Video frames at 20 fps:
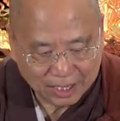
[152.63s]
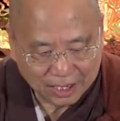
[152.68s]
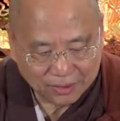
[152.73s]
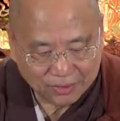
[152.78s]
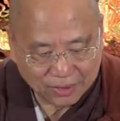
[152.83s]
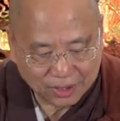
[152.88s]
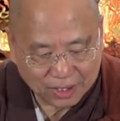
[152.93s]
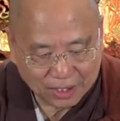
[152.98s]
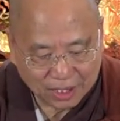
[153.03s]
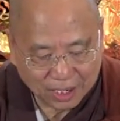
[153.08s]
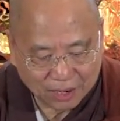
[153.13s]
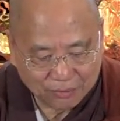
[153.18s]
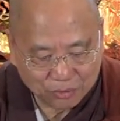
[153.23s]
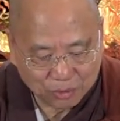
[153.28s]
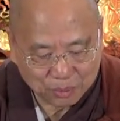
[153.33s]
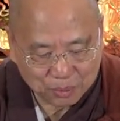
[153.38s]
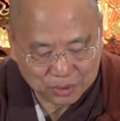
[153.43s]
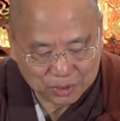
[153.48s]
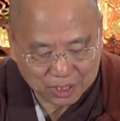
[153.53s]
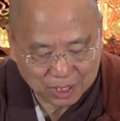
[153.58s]
And then
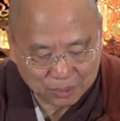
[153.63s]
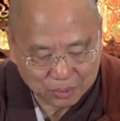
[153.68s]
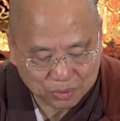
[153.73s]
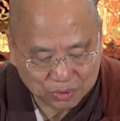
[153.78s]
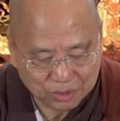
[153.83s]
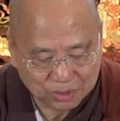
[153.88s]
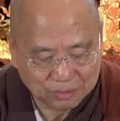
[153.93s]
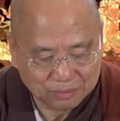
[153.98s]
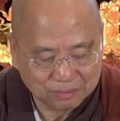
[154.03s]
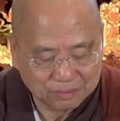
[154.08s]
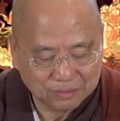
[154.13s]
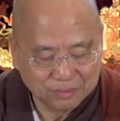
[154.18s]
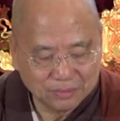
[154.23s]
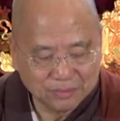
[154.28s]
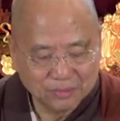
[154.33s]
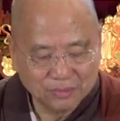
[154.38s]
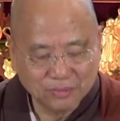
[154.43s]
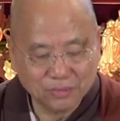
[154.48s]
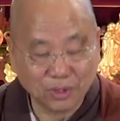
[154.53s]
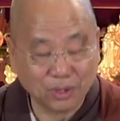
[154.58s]
after perception,
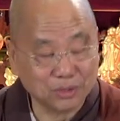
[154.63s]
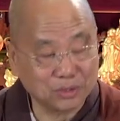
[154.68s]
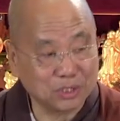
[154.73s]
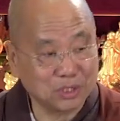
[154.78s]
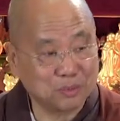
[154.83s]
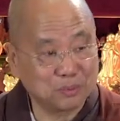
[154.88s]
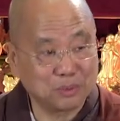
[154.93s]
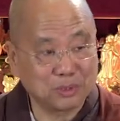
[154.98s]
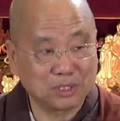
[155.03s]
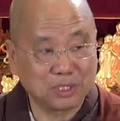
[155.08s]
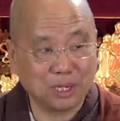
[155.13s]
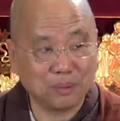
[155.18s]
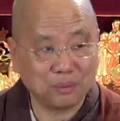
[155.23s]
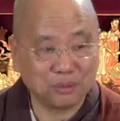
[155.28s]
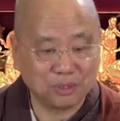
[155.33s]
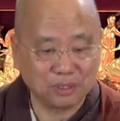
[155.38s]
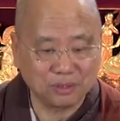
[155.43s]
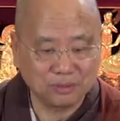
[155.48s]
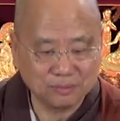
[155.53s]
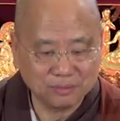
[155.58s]
not just
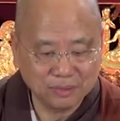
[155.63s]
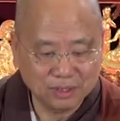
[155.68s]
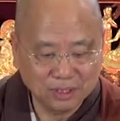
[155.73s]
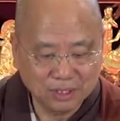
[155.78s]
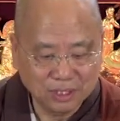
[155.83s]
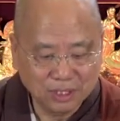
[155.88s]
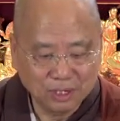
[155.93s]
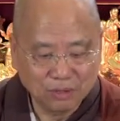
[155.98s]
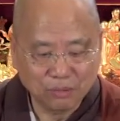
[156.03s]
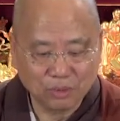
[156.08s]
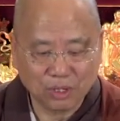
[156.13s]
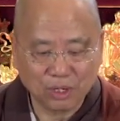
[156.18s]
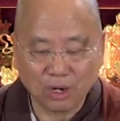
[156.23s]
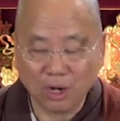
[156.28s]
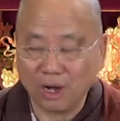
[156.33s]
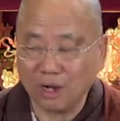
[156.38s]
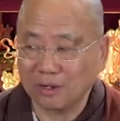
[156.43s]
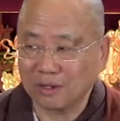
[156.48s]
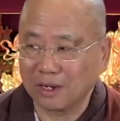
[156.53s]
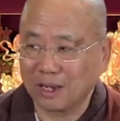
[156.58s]
perception, we
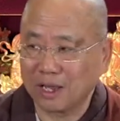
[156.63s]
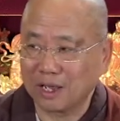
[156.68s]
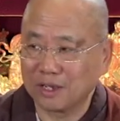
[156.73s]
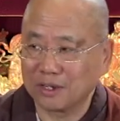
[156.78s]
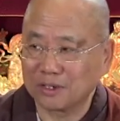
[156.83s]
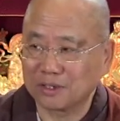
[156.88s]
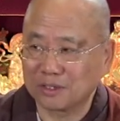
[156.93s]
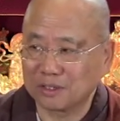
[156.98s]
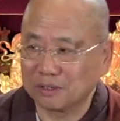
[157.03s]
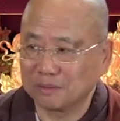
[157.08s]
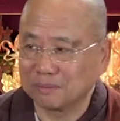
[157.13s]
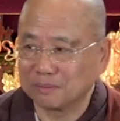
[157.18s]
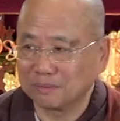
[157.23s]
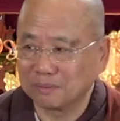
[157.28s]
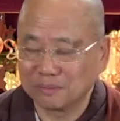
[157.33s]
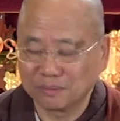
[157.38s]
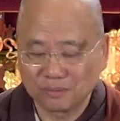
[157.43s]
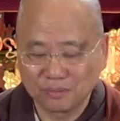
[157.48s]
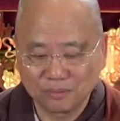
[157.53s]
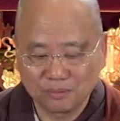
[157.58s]
cognize
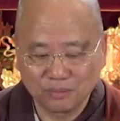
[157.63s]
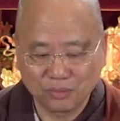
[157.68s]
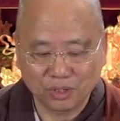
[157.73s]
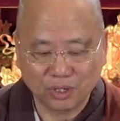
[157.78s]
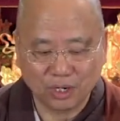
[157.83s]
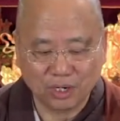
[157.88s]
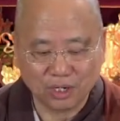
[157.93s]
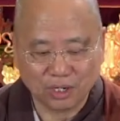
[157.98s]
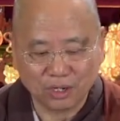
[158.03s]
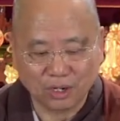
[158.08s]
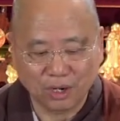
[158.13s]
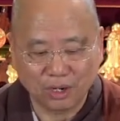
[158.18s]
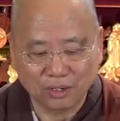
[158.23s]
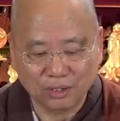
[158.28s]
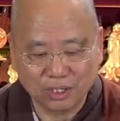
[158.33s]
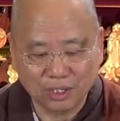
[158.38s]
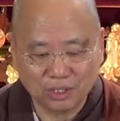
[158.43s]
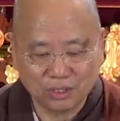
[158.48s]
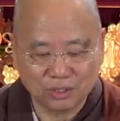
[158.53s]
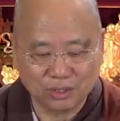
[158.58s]
them. We call it
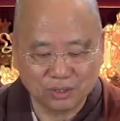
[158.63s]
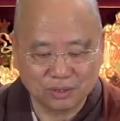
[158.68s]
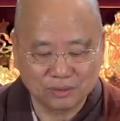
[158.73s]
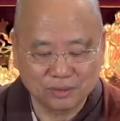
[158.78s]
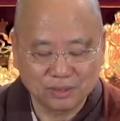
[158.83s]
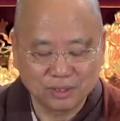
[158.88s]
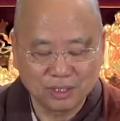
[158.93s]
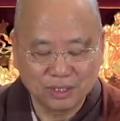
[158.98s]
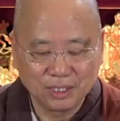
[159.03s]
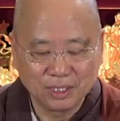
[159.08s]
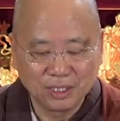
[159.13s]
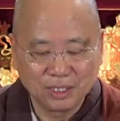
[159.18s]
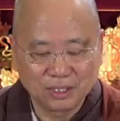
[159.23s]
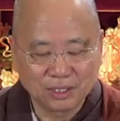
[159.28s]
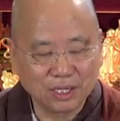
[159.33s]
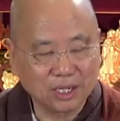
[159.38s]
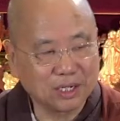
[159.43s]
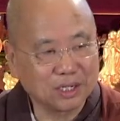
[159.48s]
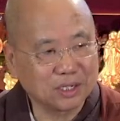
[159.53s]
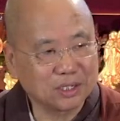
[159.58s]
cognition.
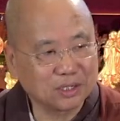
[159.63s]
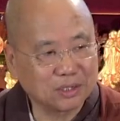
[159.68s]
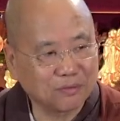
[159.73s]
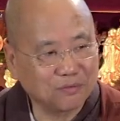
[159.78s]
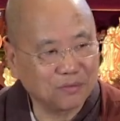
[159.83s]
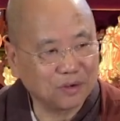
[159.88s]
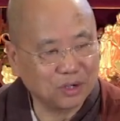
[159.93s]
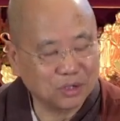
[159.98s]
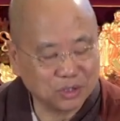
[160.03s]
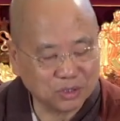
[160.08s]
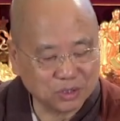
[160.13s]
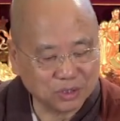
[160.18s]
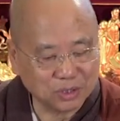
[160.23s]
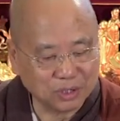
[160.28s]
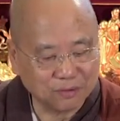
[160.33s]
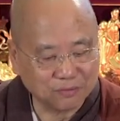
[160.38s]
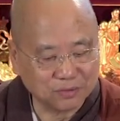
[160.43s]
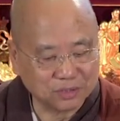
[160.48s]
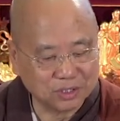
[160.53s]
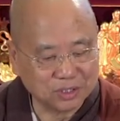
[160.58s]
That is the
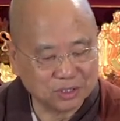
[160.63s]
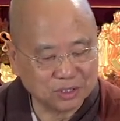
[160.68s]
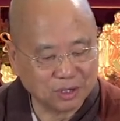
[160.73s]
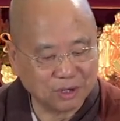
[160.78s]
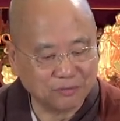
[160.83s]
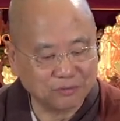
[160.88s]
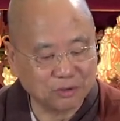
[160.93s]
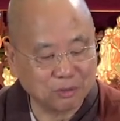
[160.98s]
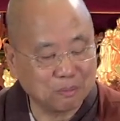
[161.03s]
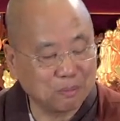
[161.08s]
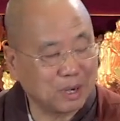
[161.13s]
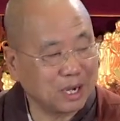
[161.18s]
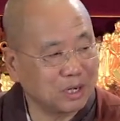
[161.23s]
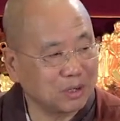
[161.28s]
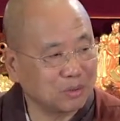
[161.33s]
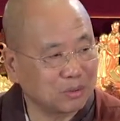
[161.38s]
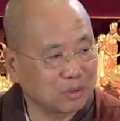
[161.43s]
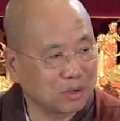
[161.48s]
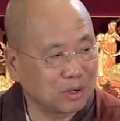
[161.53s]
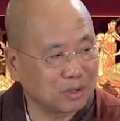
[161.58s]
function of the
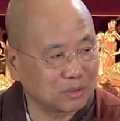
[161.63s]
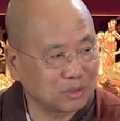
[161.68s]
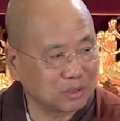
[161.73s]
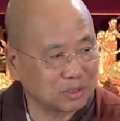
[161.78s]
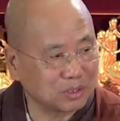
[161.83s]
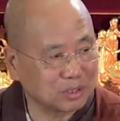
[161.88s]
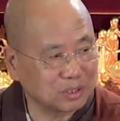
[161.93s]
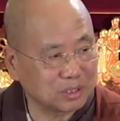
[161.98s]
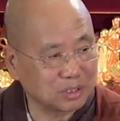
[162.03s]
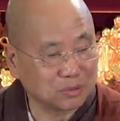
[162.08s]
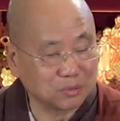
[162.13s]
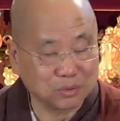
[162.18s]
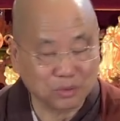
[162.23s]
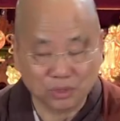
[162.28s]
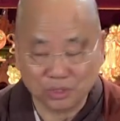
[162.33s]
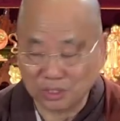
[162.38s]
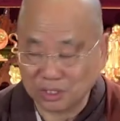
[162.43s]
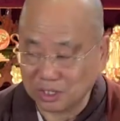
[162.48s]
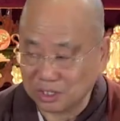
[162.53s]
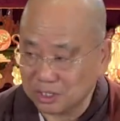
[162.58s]
mano consciousness,
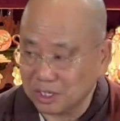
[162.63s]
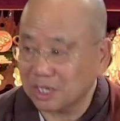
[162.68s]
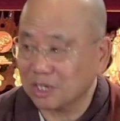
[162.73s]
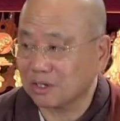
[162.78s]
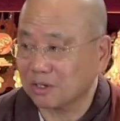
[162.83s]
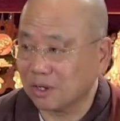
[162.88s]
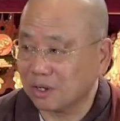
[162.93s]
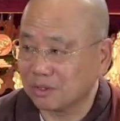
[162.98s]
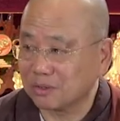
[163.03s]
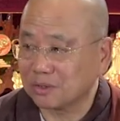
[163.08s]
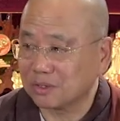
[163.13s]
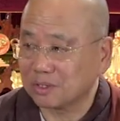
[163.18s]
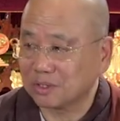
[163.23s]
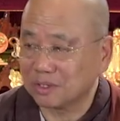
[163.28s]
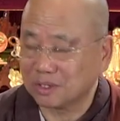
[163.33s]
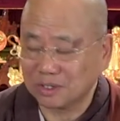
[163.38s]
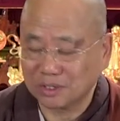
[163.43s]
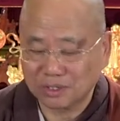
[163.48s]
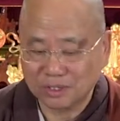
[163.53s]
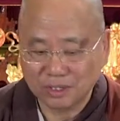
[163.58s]
which is the 6th
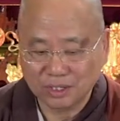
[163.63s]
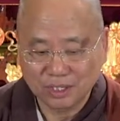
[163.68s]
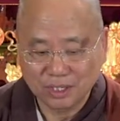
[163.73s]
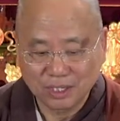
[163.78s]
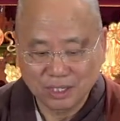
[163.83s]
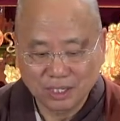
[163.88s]
consciousness.